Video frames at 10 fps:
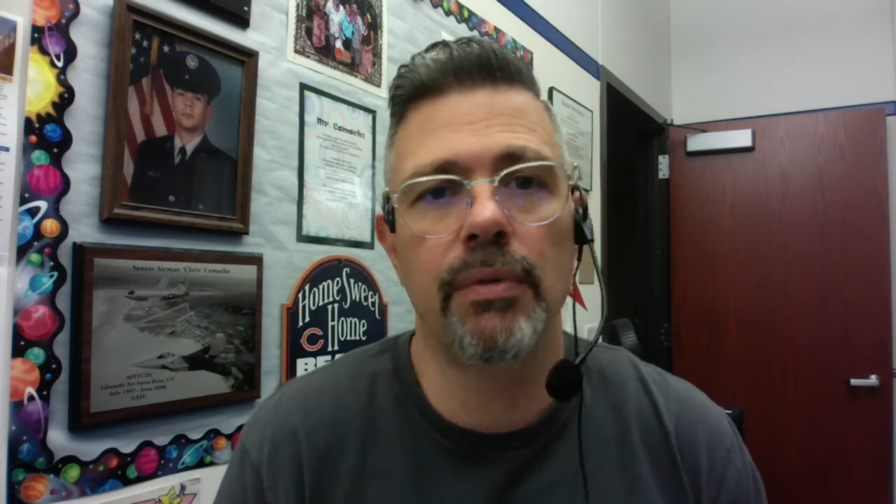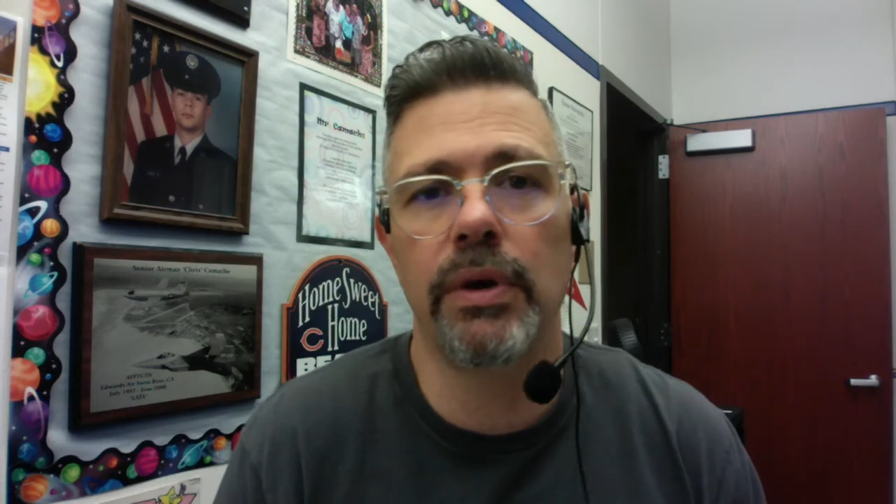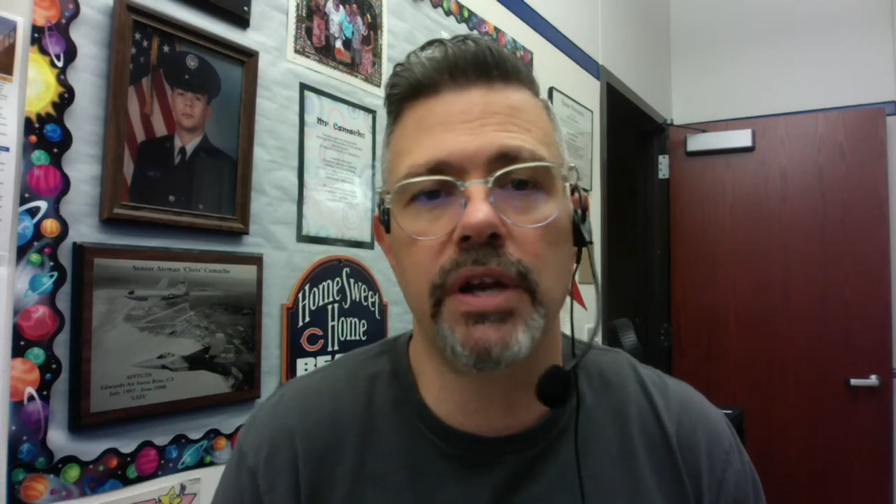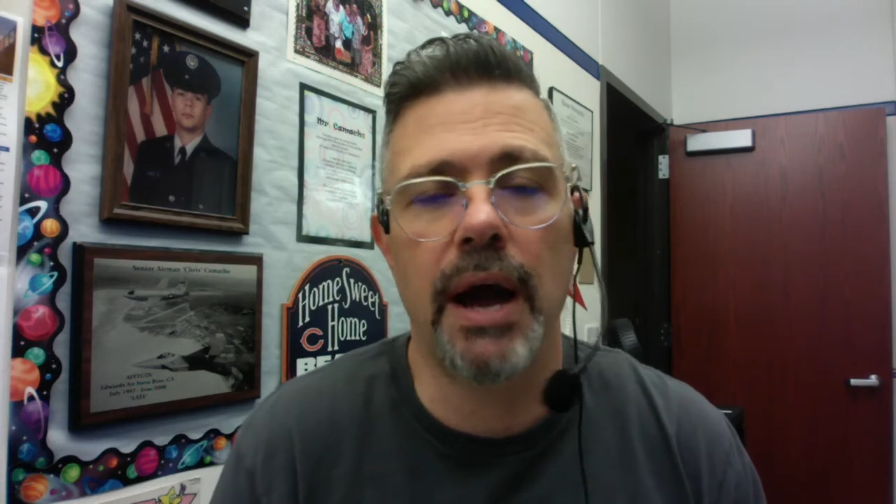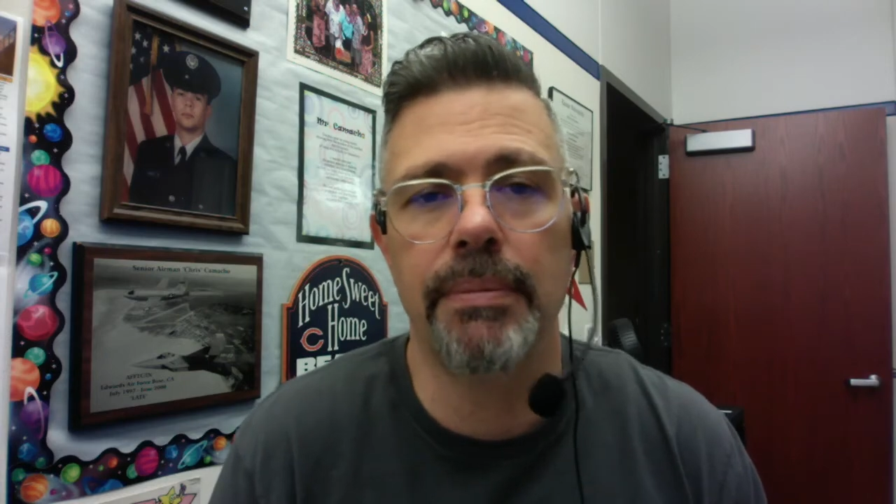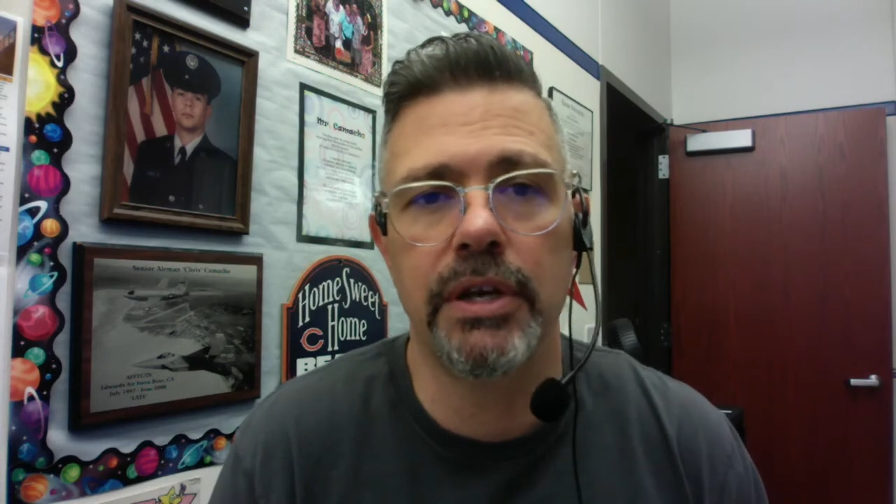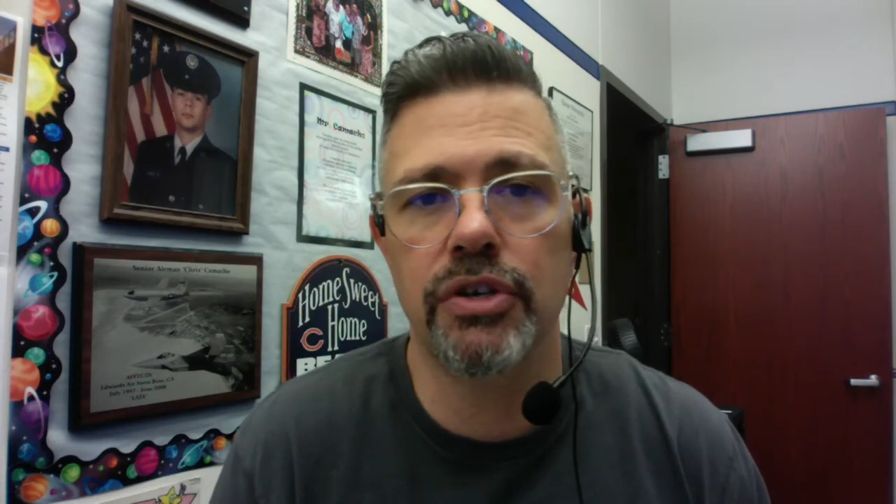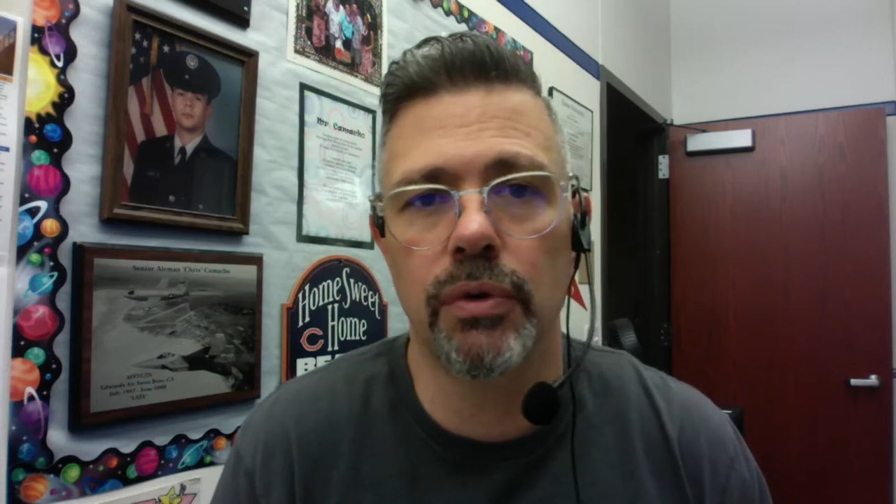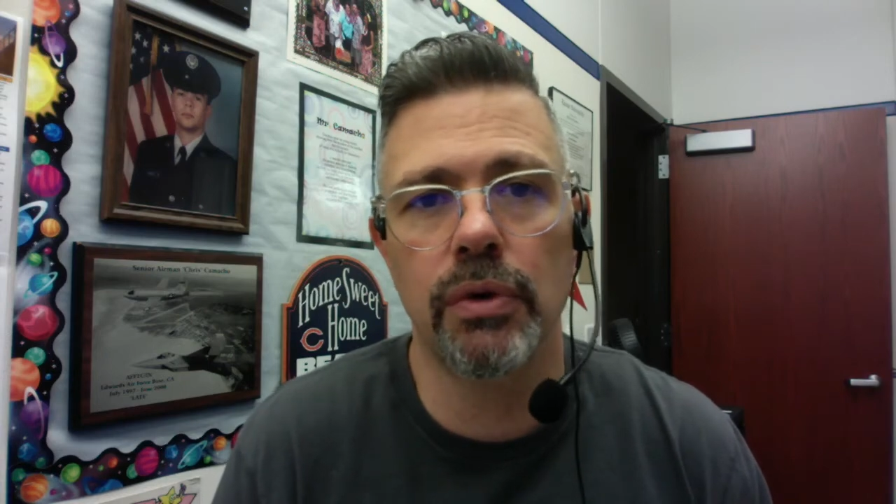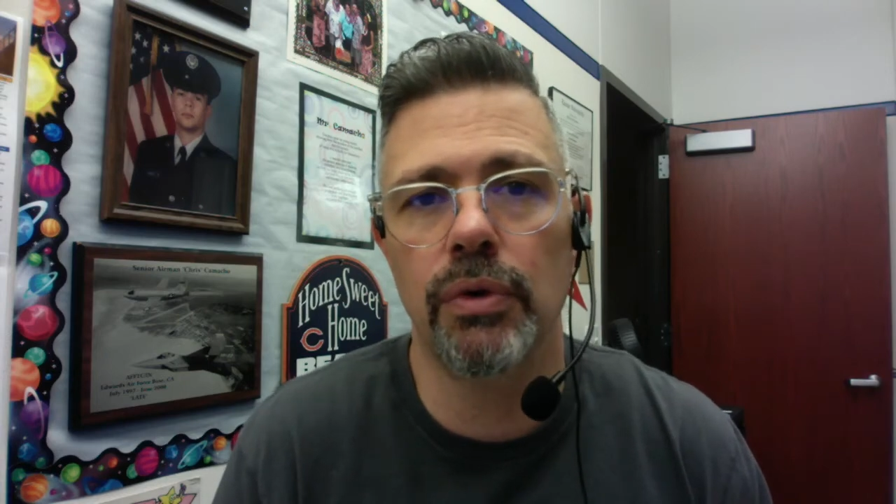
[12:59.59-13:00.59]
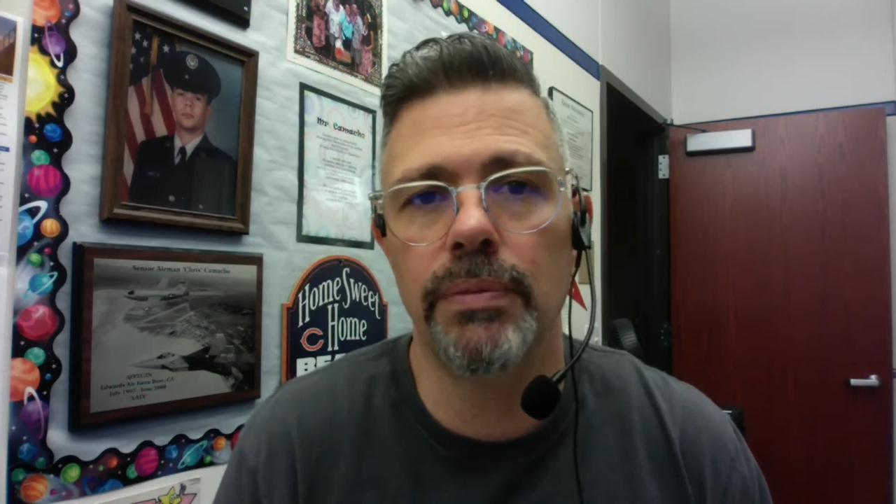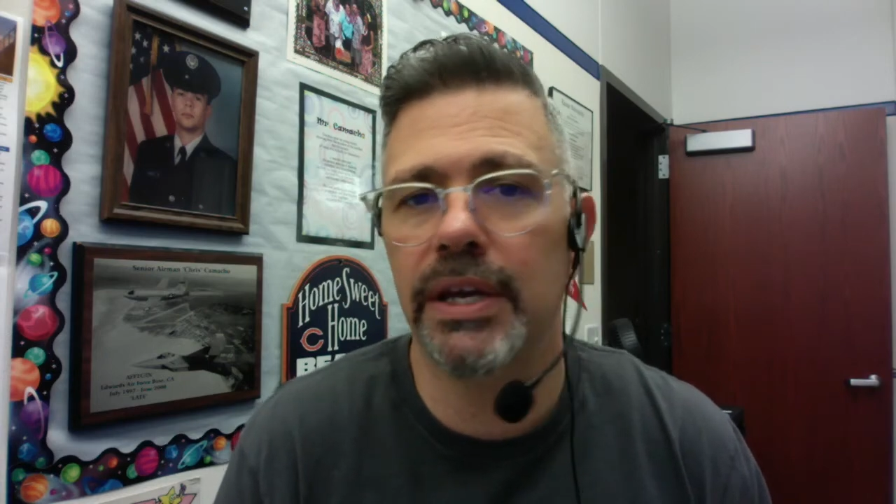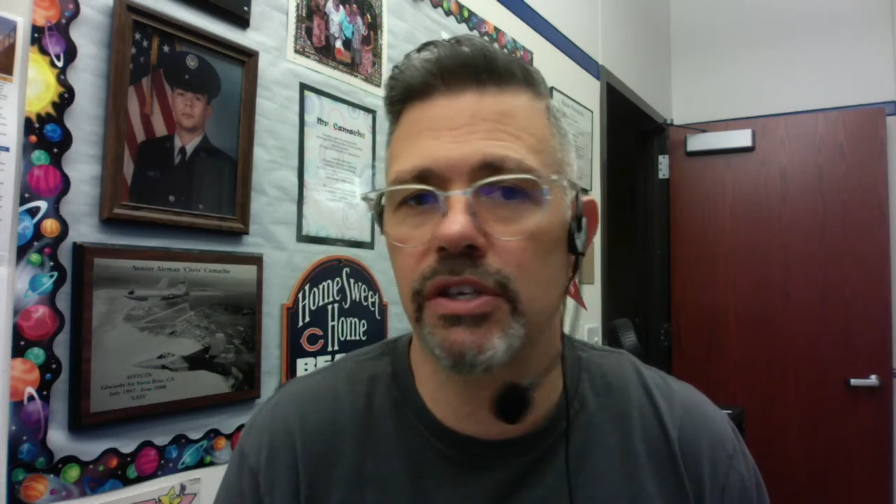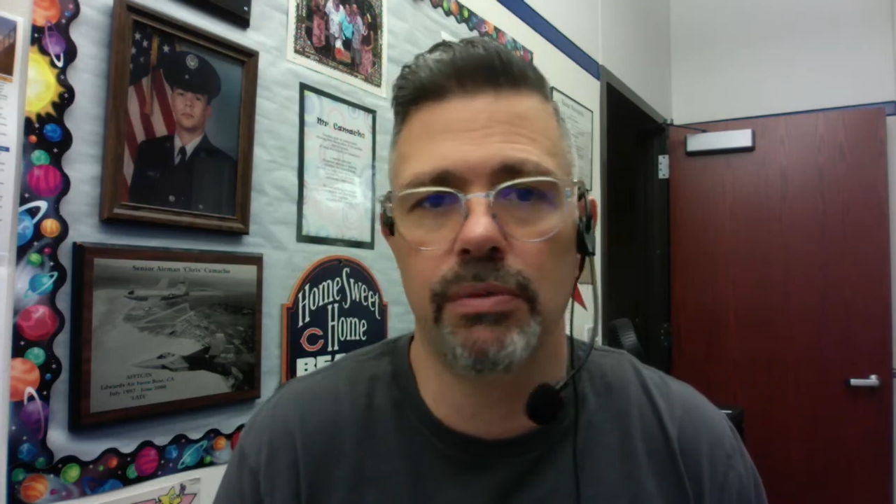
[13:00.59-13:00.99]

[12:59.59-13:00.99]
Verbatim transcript: would not be true because